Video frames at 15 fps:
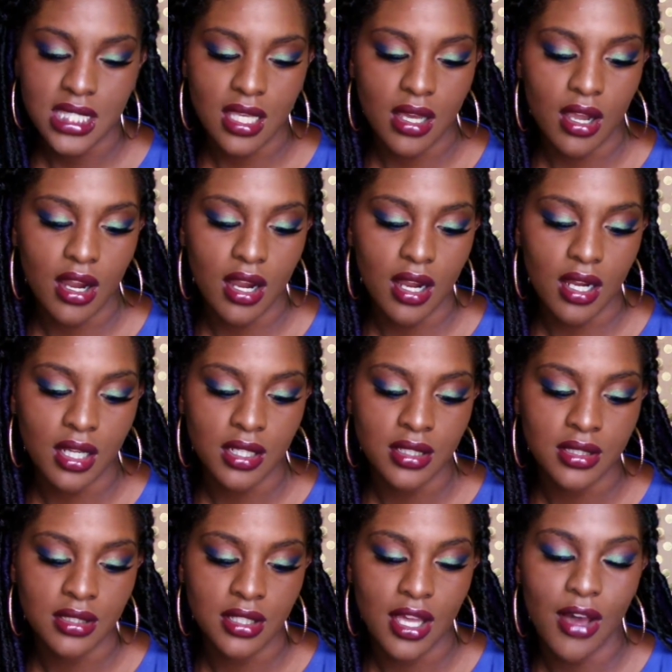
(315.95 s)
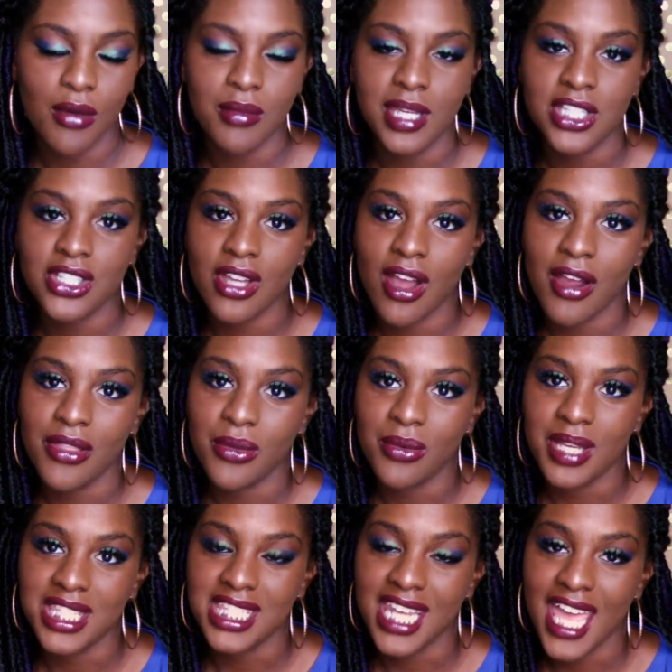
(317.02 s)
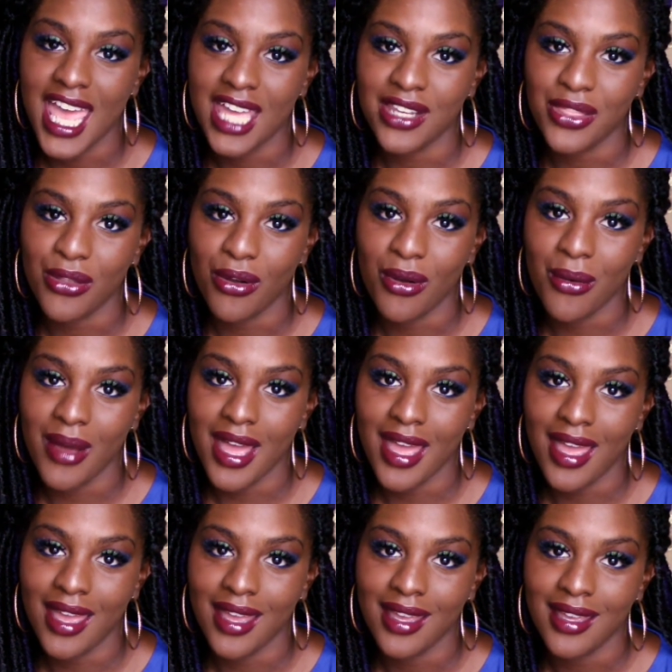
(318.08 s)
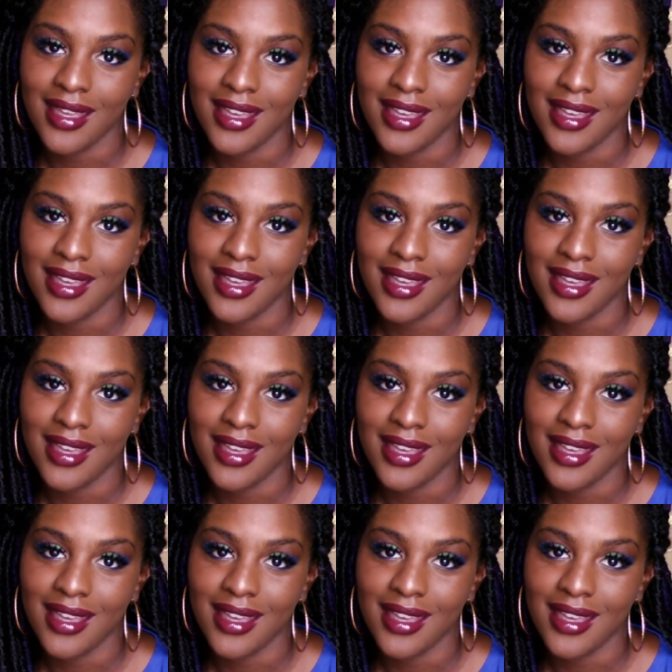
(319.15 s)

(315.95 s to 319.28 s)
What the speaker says: or no, Misha are the ones that I had to throw away.